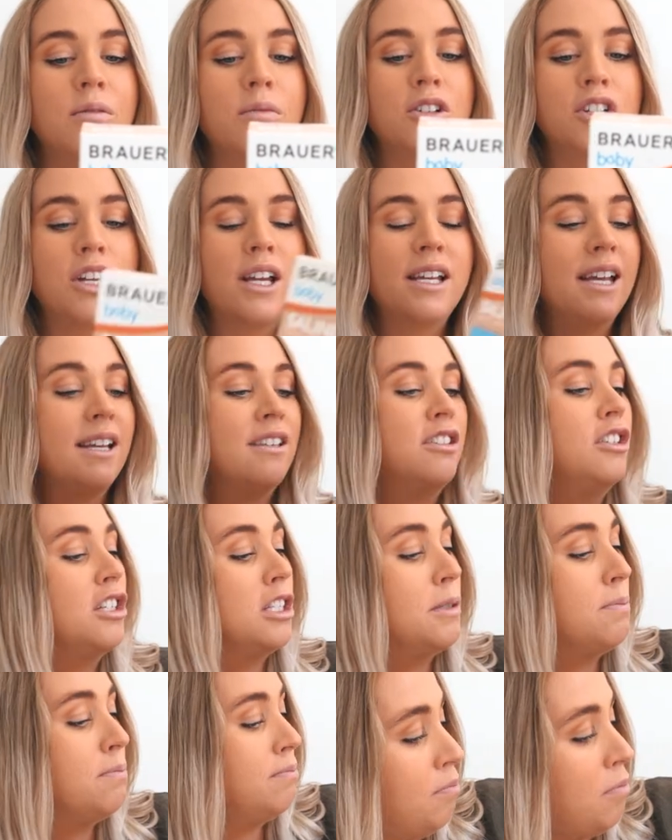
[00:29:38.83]
which I guess you
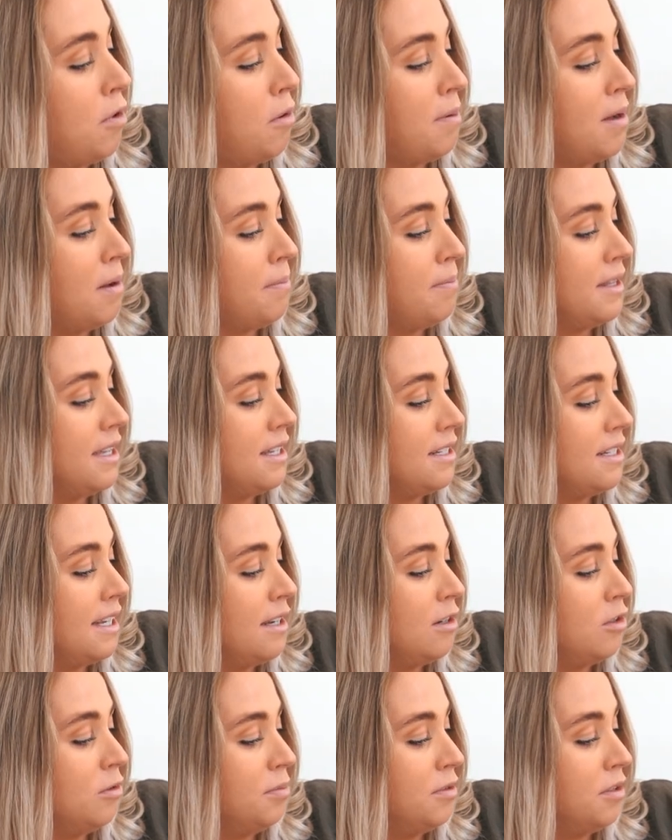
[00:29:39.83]
just pop up there to
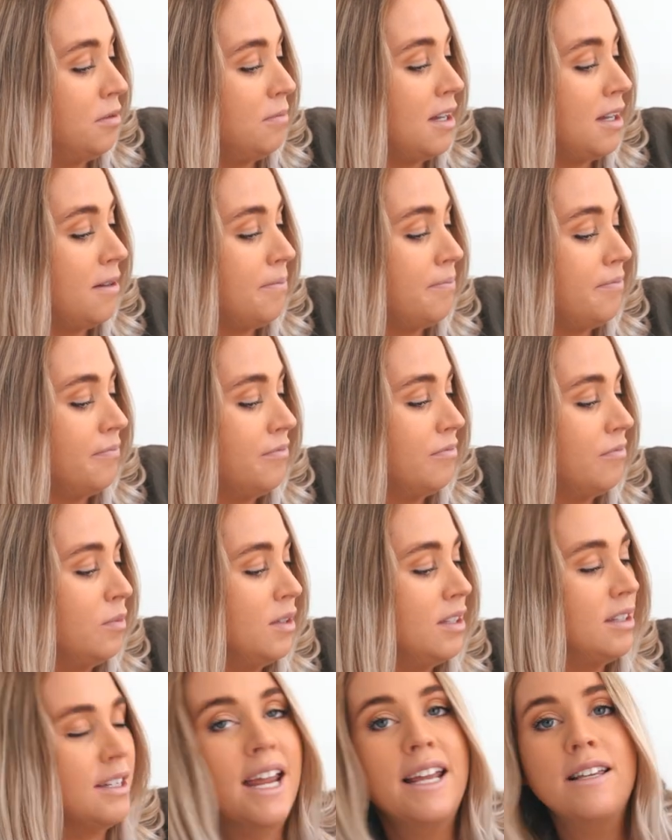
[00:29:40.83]
help them um,
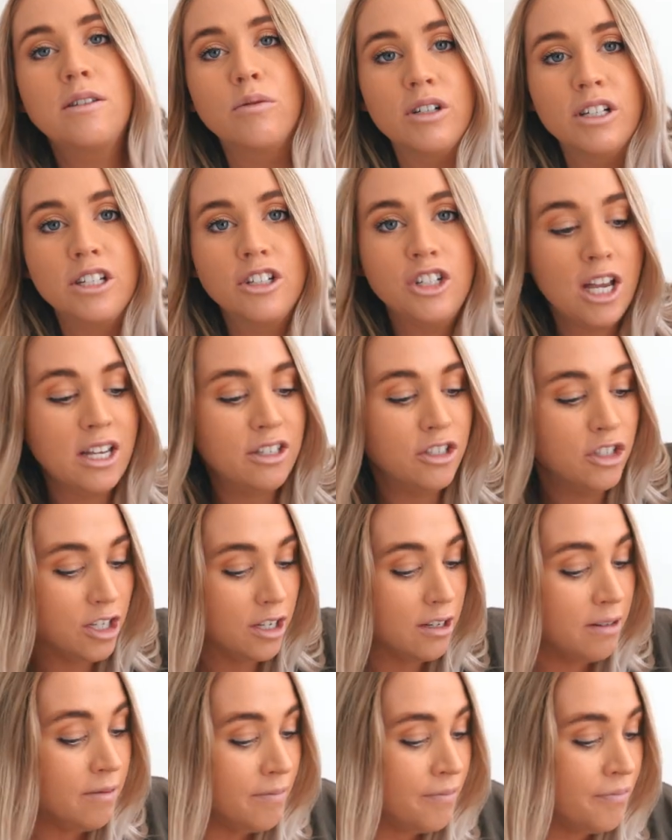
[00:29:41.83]
with nasal
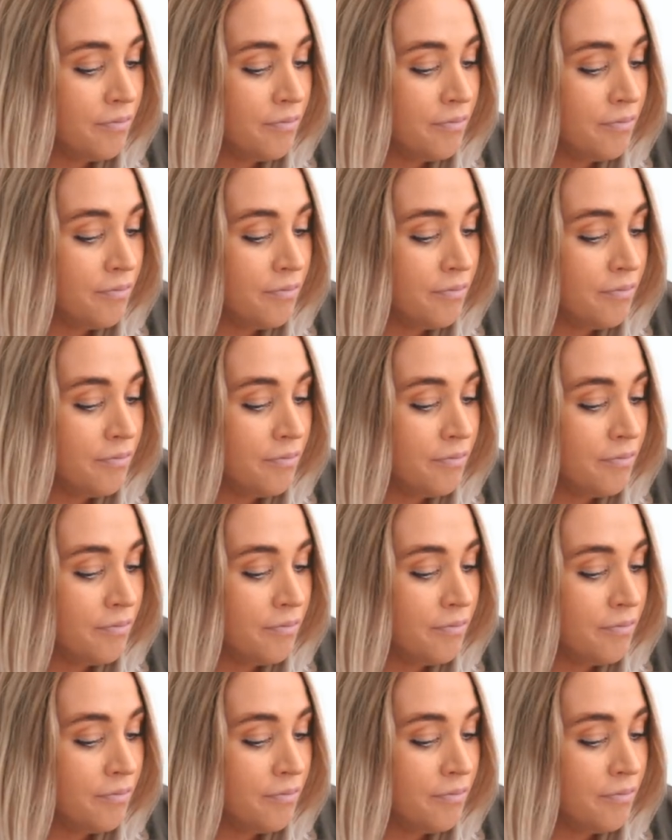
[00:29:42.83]
congestion.